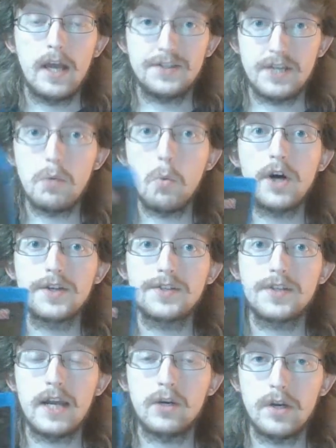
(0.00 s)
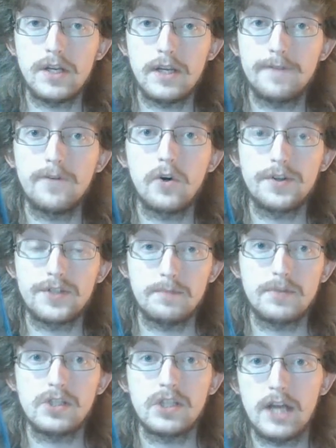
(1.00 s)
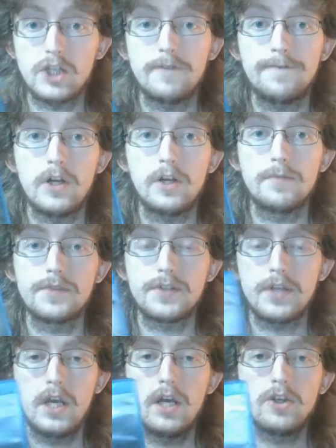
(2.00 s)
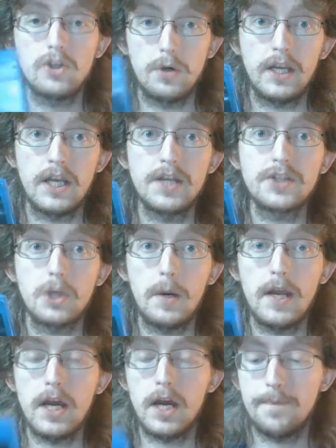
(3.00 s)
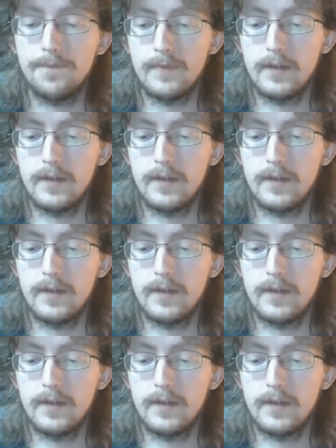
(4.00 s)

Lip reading: as he was a critic for some slasher films during his career.